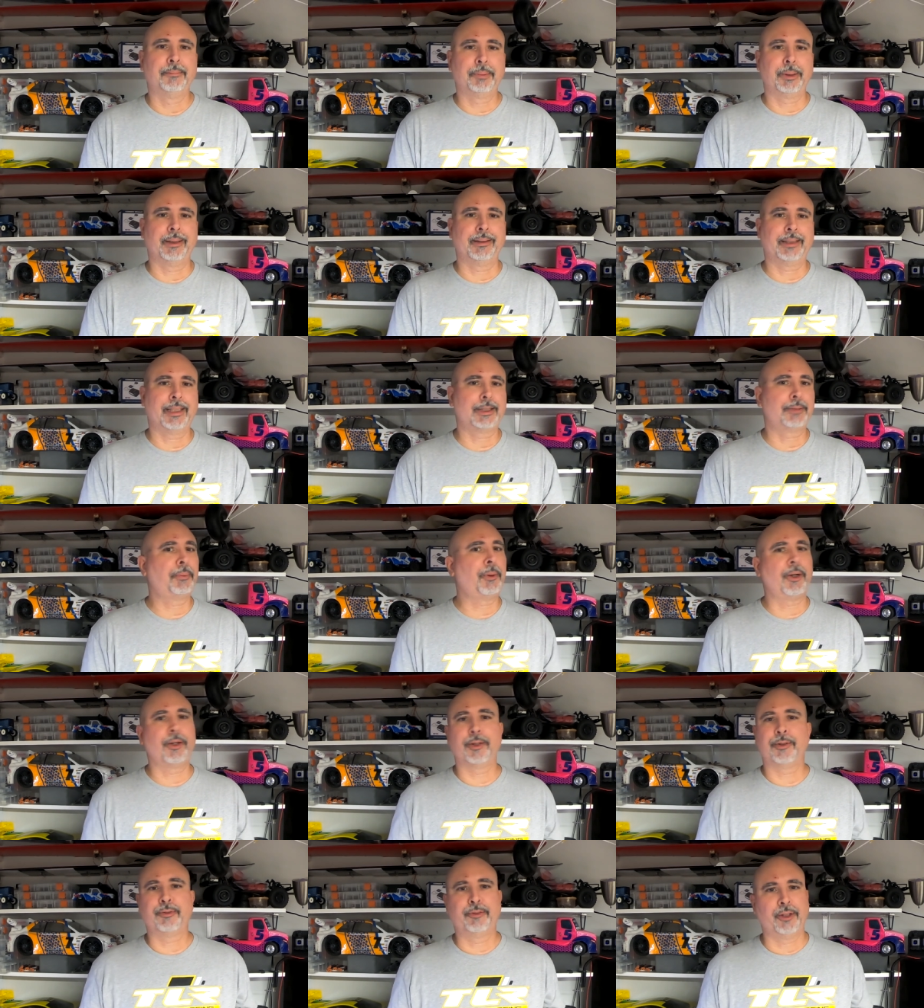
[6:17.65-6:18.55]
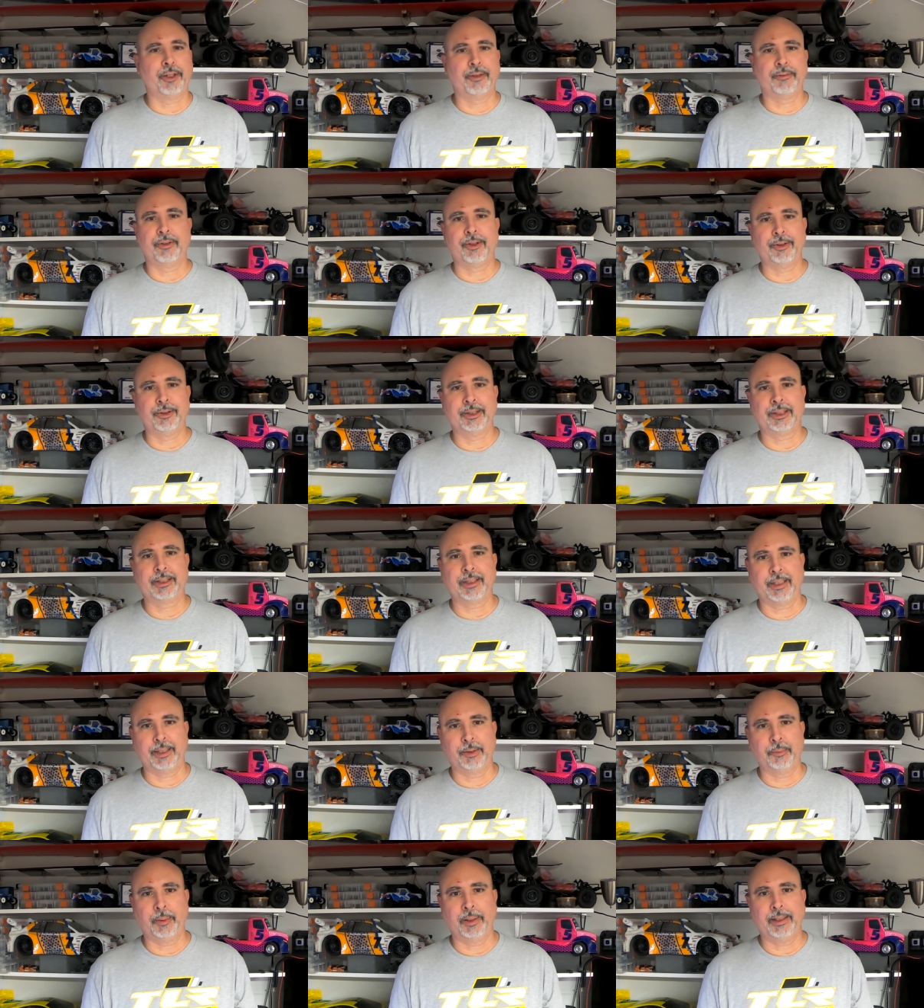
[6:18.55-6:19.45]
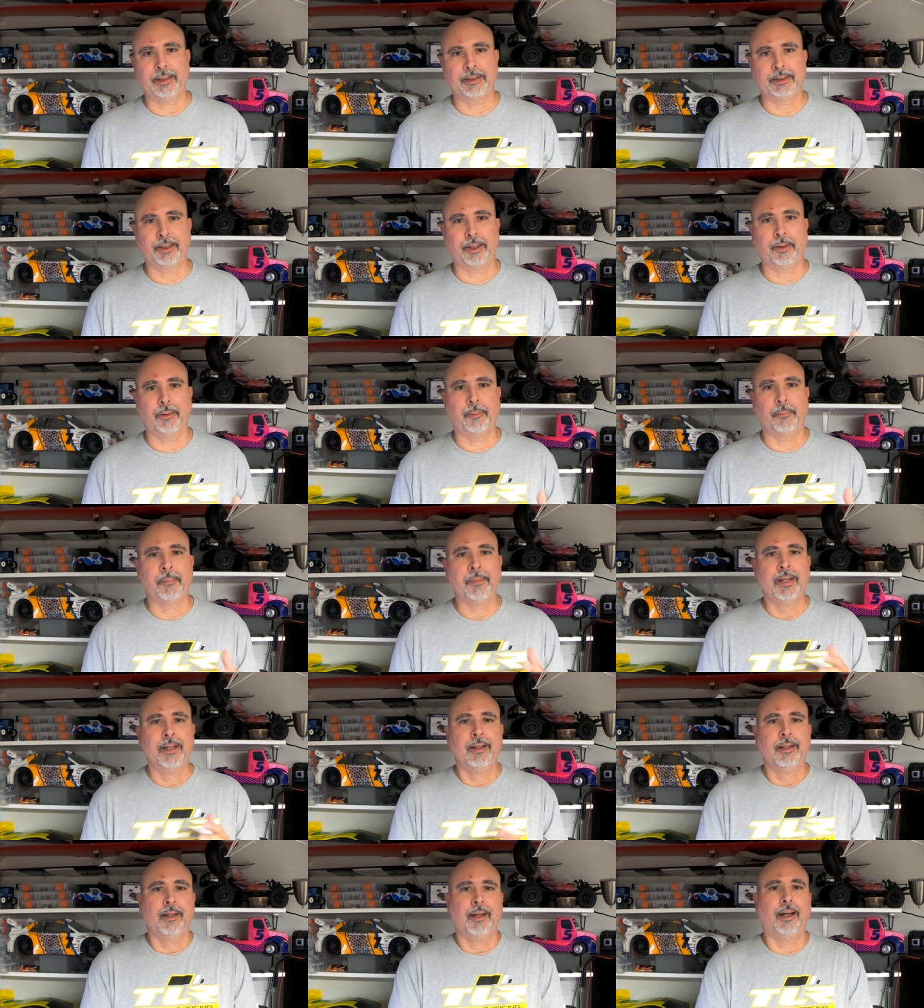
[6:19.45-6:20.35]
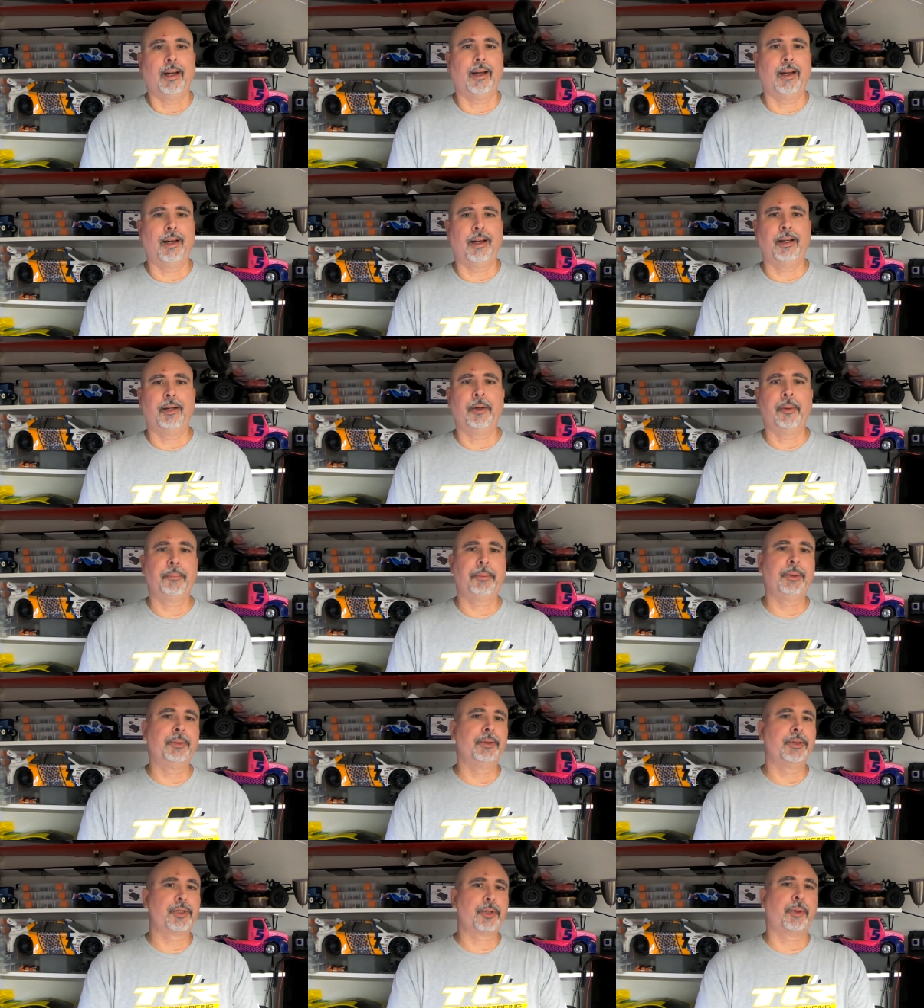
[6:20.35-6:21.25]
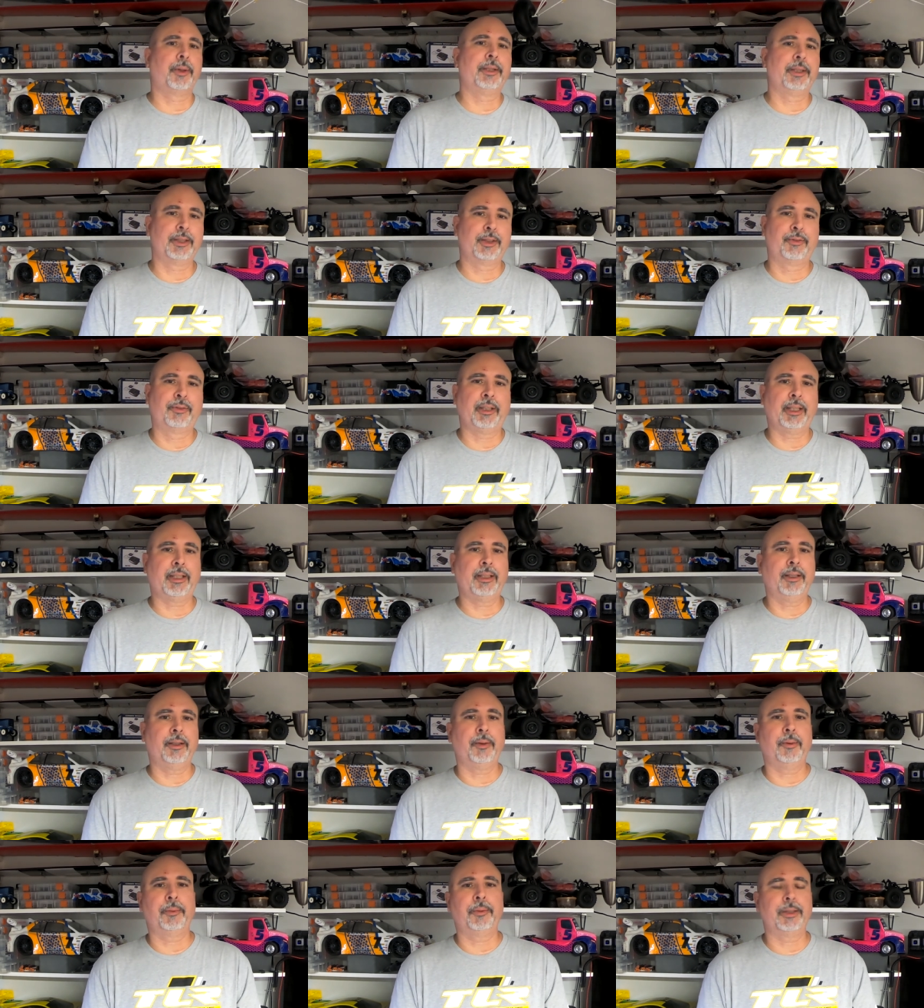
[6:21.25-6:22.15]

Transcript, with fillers: But that's part of the fun of all this anyway. So I hope you enjoyed this video.